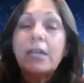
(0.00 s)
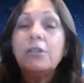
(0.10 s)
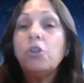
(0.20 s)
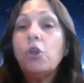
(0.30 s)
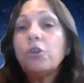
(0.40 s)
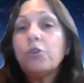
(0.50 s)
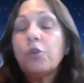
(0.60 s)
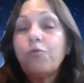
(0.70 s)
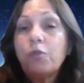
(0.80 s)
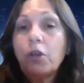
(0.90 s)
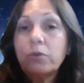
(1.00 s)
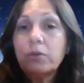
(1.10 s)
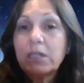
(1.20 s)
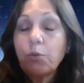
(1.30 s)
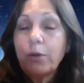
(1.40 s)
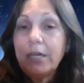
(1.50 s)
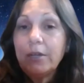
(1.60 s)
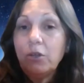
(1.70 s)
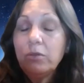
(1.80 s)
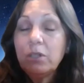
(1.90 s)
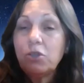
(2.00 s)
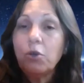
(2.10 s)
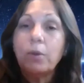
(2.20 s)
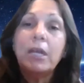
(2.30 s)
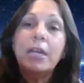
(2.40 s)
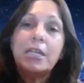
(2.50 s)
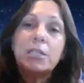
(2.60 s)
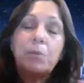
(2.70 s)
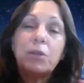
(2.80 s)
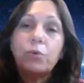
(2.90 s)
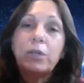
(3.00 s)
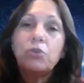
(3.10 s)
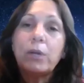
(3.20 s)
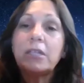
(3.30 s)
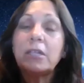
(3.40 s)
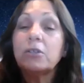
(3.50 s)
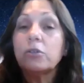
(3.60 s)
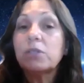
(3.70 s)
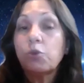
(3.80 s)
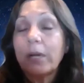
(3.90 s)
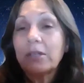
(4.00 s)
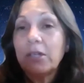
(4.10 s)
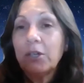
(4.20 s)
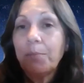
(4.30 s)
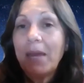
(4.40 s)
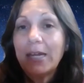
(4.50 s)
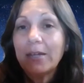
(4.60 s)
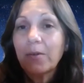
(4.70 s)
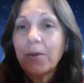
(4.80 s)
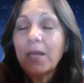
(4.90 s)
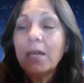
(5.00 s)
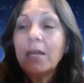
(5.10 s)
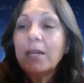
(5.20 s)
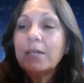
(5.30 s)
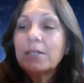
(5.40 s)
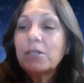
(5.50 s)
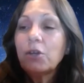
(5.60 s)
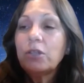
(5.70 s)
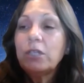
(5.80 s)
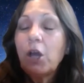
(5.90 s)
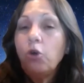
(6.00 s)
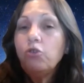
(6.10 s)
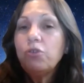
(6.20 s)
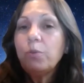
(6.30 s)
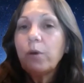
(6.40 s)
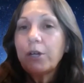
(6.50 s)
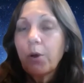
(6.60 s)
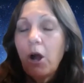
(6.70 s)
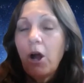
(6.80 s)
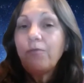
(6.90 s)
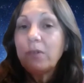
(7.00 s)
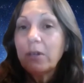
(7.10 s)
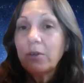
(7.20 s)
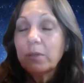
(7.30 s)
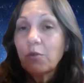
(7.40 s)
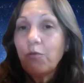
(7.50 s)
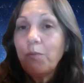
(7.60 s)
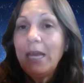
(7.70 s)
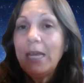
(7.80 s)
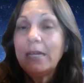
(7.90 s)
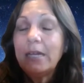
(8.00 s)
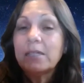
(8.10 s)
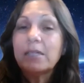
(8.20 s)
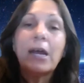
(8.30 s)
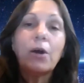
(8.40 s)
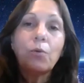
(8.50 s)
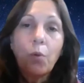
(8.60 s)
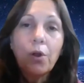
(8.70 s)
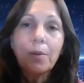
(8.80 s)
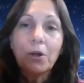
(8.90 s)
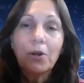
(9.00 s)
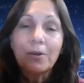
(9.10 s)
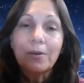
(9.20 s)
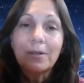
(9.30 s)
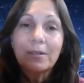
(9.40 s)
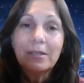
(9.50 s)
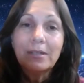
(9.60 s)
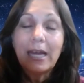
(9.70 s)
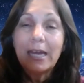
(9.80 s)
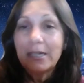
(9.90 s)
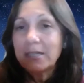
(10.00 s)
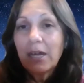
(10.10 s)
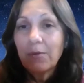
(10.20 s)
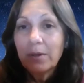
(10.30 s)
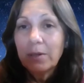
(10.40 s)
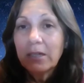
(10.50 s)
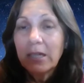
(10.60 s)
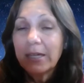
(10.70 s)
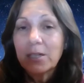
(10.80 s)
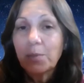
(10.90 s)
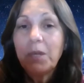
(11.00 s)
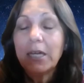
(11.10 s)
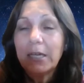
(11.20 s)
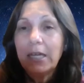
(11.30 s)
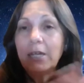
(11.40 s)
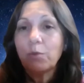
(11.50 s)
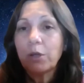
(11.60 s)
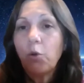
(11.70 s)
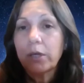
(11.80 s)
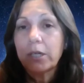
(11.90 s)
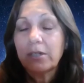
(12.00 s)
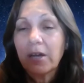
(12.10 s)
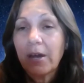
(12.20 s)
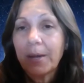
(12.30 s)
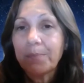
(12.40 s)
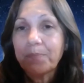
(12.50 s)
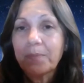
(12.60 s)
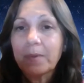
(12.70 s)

It no longer flows the way it used to. It's been redirected and goes directly to Maine. So the ocean water off the coast of Maine is now warmer than it's, up, than it's been in recorded time.